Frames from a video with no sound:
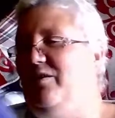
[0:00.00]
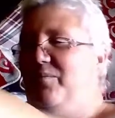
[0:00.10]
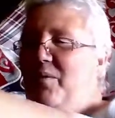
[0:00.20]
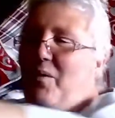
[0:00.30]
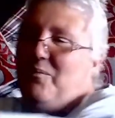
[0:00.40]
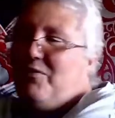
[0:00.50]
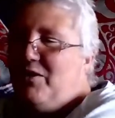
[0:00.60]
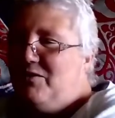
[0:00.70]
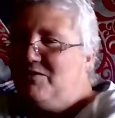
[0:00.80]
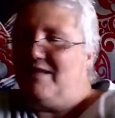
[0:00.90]
Pop
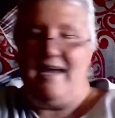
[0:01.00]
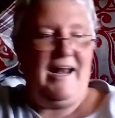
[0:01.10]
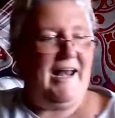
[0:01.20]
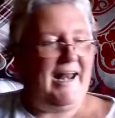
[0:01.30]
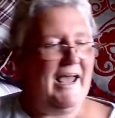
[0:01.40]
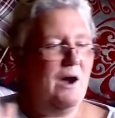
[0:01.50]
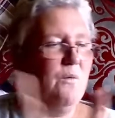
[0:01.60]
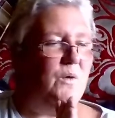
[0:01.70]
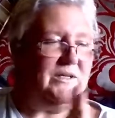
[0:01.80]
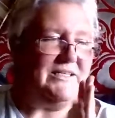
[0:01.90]
those there. Now,
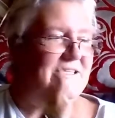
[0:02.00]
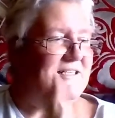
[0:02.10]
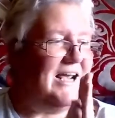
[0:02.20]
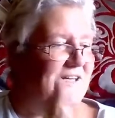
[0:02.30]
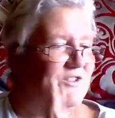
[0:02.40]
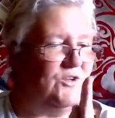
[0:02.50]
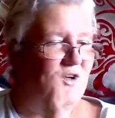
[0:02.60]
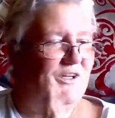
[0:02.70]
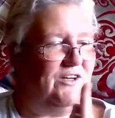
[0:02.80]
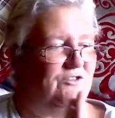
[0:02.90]
what's next on our
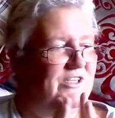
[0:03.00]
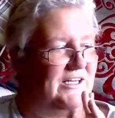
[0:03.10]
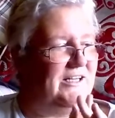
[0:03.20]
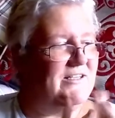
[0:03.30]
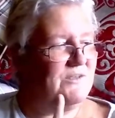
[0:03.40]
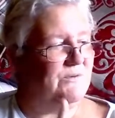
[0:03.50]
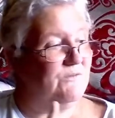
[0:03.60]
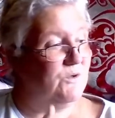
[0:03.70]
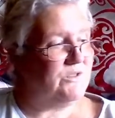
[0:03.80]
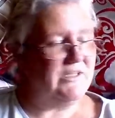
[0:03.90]
literature list? We've
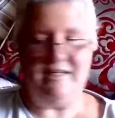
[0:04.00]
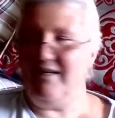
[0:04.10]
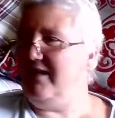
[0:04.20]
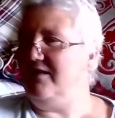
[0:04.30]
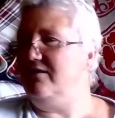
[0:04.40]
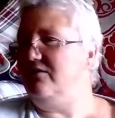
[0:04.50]
looked at the Kindle.